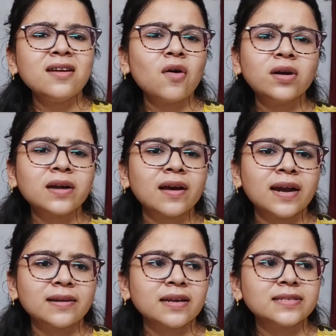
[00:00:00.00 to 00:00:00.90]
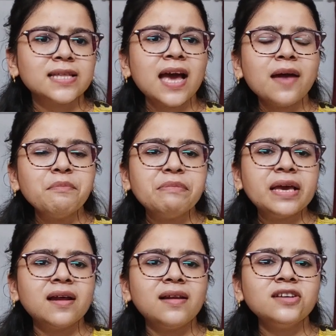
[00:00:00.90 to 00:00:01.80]
are not characters. They are
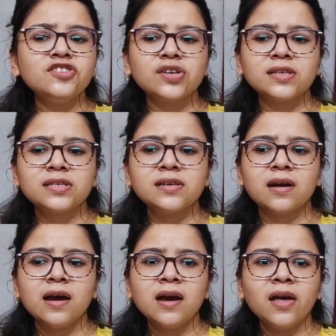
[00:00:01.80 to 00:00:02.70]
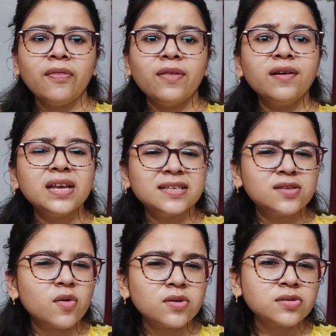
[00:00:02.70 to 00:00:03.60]
merely just the
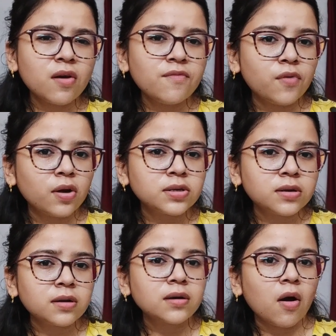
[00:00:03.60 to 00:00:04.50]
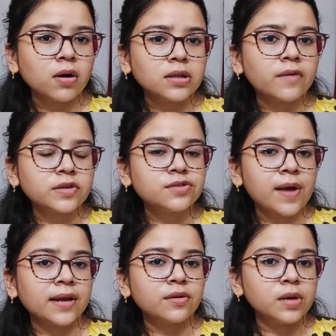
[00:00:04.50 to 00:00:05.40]
resource of what author was
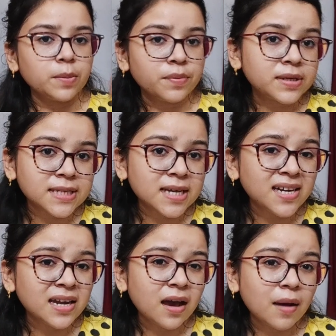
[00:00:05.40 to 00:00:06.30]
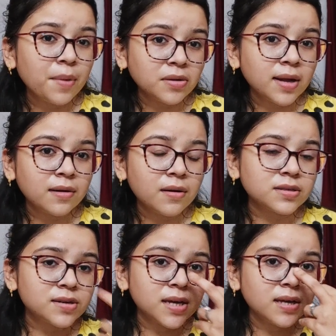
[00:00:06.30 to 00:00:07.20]
trying to represent about the
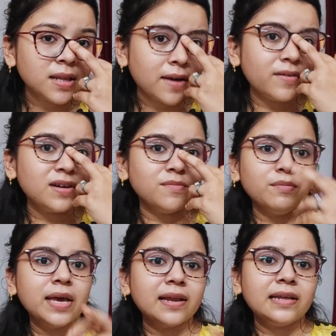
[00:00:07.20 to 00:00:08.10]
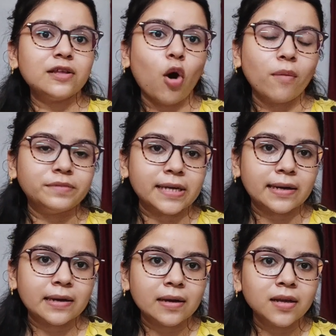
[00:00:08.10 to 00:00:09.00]
industry. They were merely the
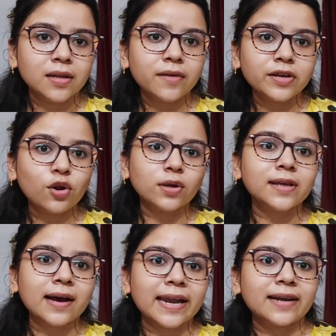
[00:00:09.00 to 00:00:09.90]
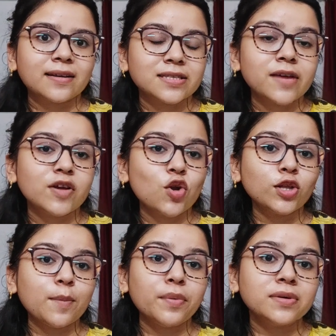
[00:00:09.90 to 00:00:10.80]
object. They were not the characters. They were
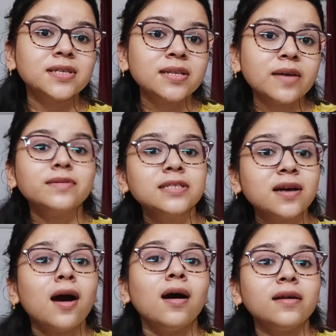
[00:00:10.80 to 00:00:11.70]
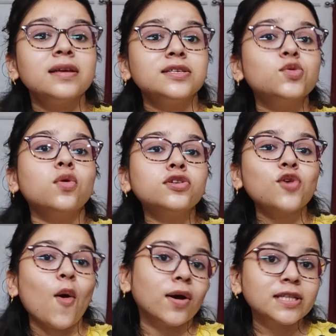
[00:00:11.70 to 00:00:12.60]
not the person. They were the resource
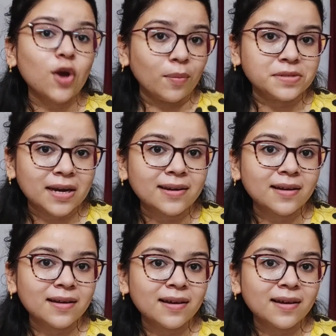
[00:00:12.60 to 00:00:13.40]
or the object.